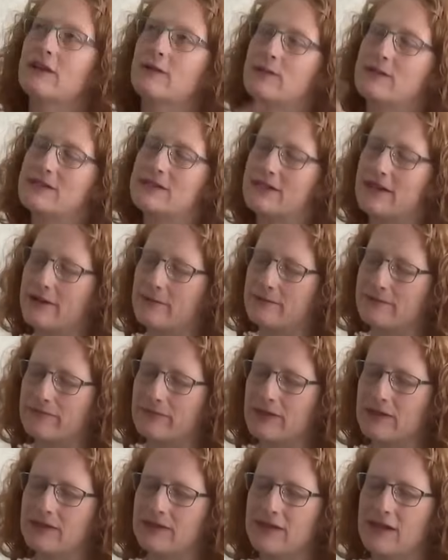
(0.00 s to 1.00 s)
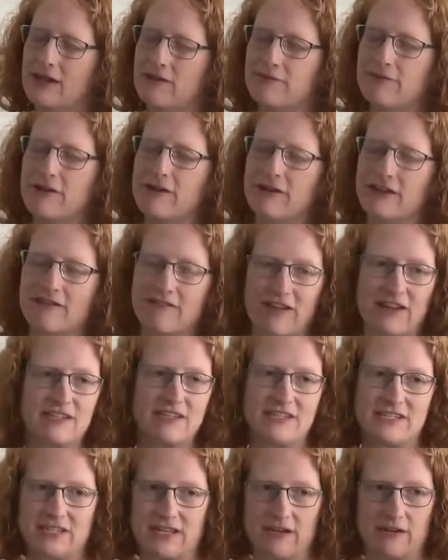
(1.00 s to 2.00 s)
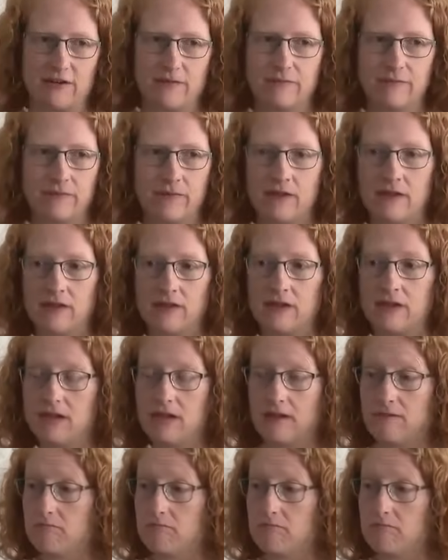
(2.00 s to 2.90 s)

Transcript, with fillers: district attorney and showing the people the